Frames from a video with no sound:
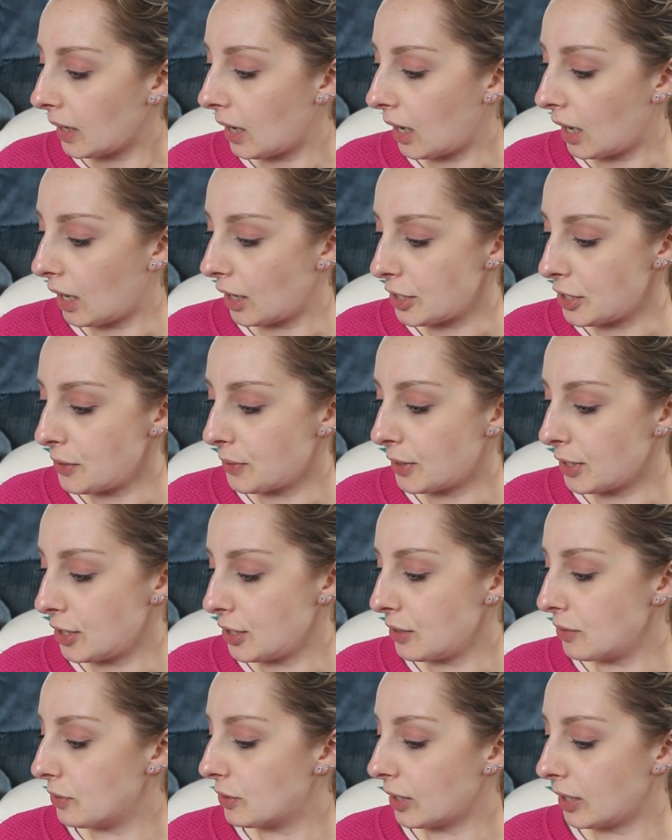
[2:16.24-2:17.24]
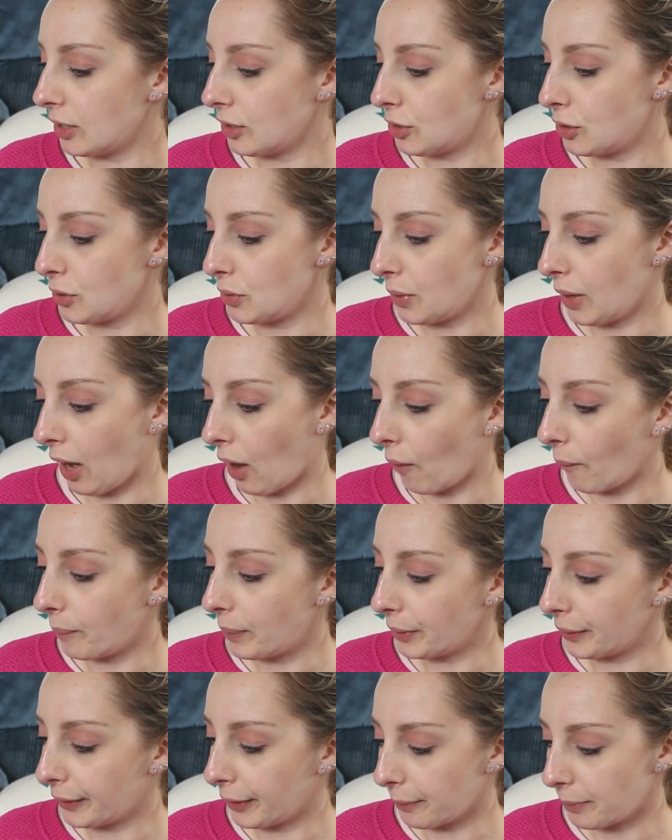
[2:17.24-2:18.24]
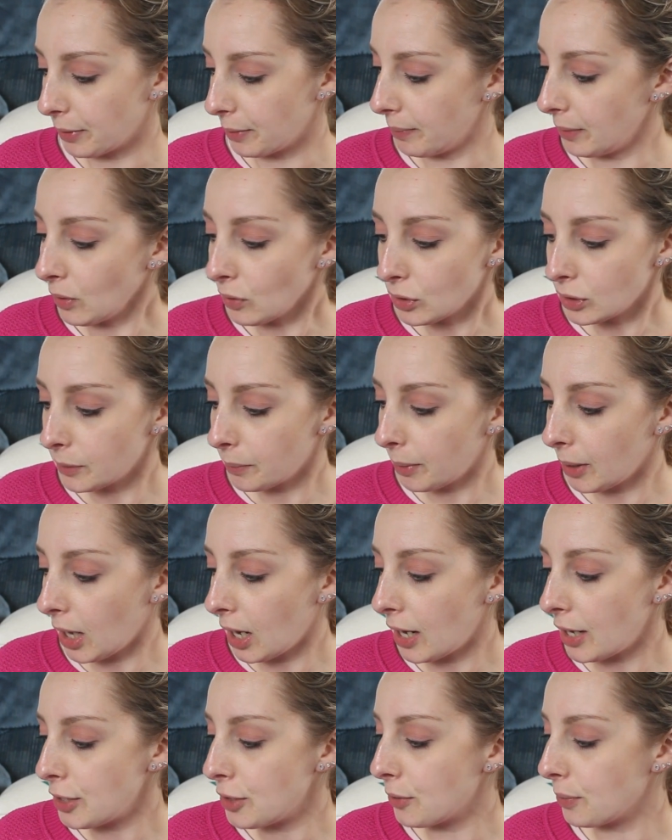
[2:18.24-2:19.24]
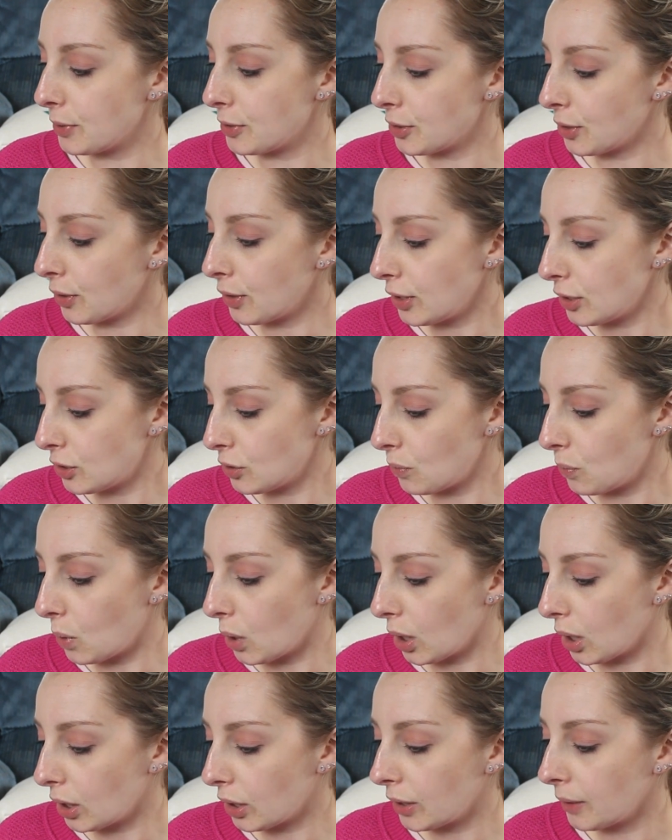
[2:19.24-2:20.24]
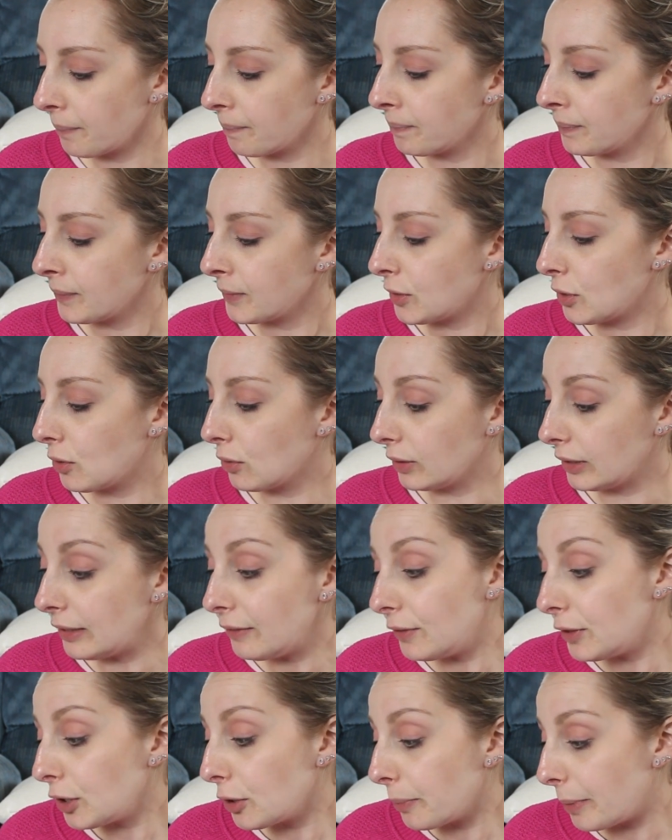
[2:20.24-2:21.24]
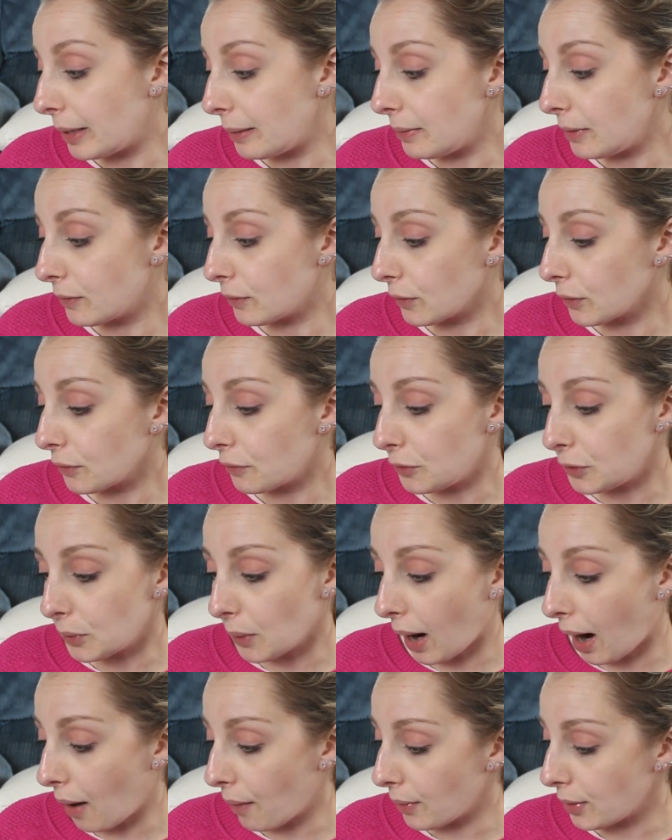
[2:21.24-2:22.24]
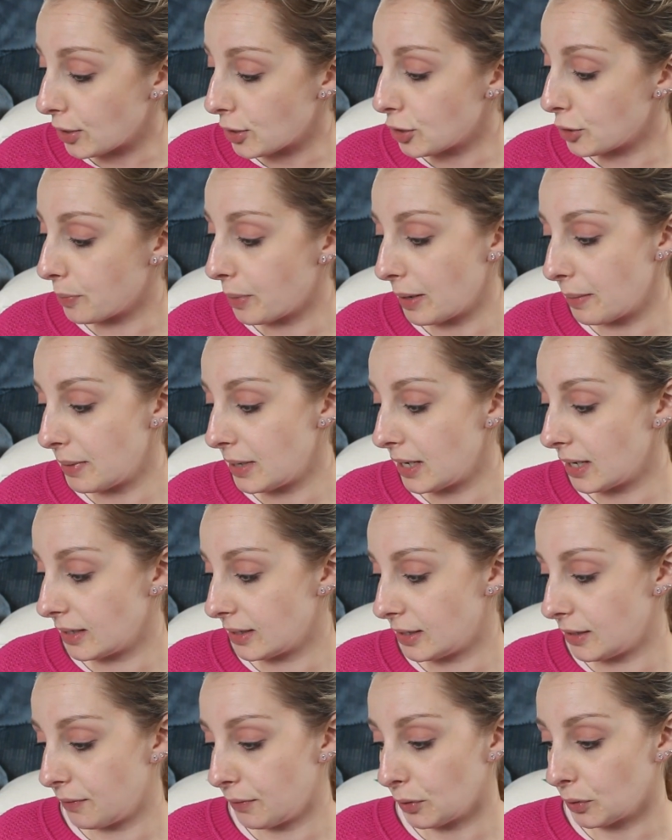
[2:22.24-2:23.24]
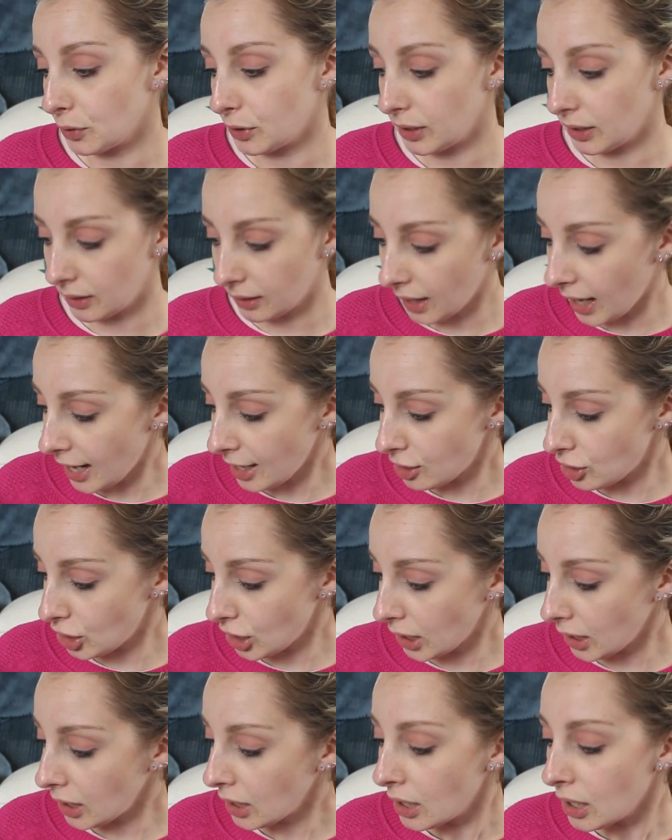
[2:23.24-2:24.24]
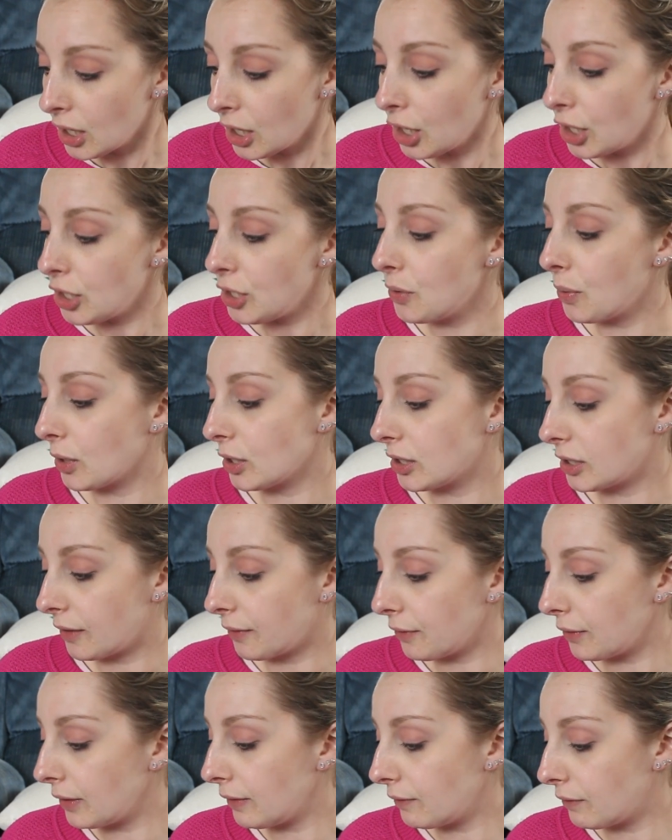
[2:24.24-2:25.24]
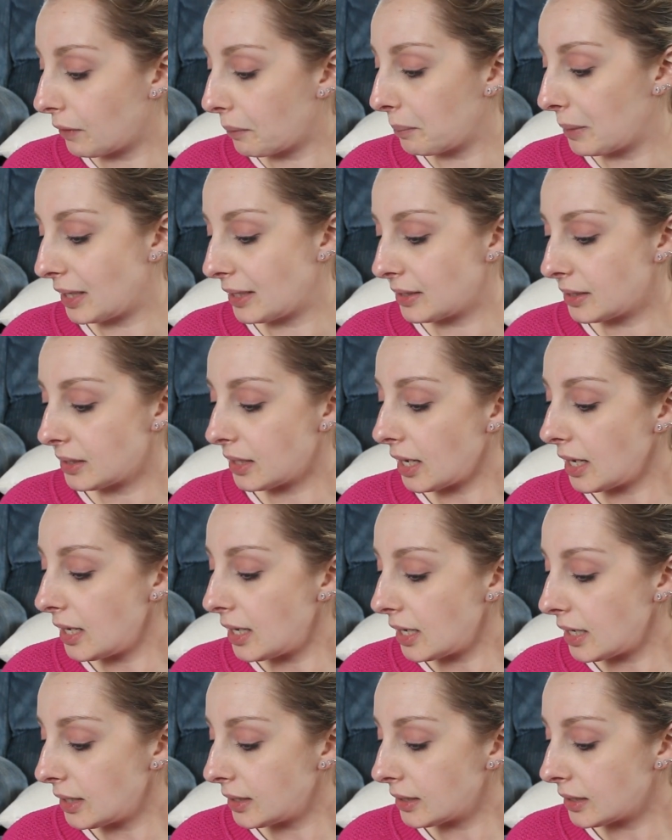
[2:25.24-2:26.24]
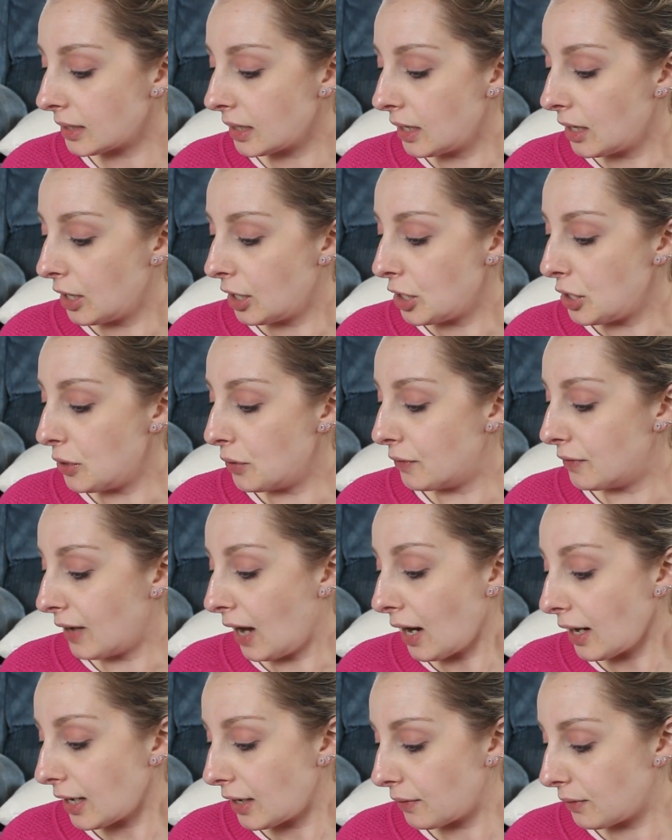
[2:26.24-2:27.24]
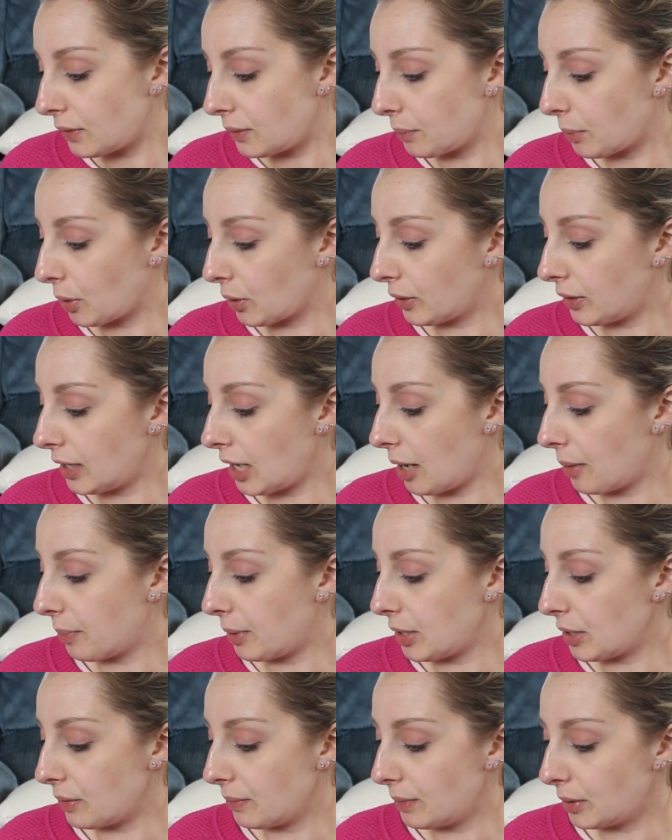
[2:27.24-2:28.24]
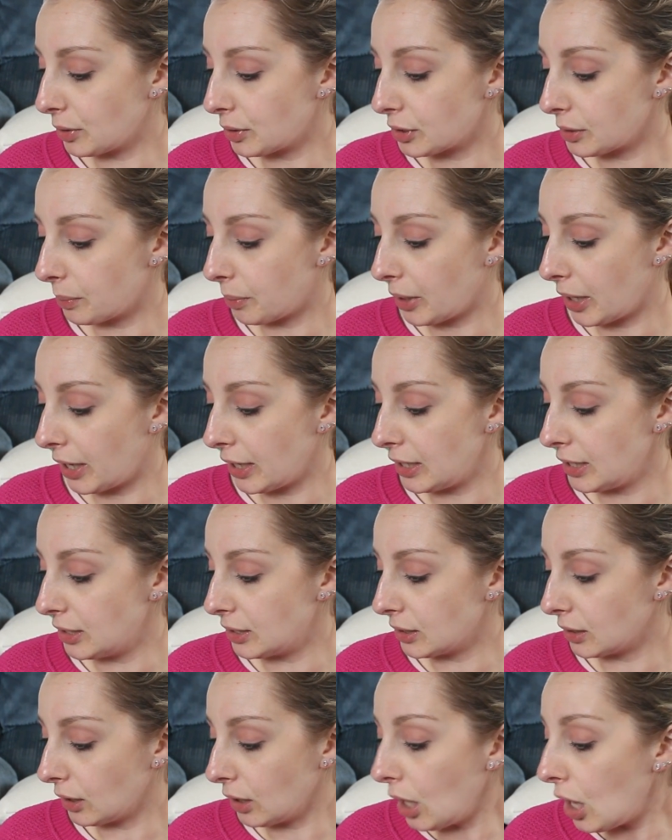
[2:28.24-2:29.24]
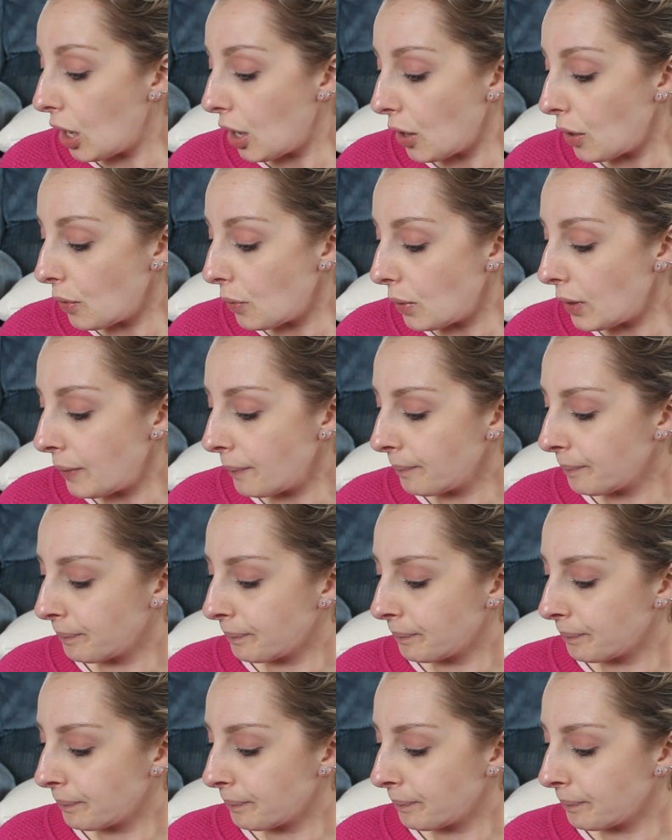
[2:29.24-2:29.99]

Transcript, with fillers: Uh, you can use it to help build up your milk supply. You're returning to work. You're leaving your baby for a few hours. Your baby has difficulty latching. You are suffering from mastitis. You have not given birth yet, but your milk supply is low.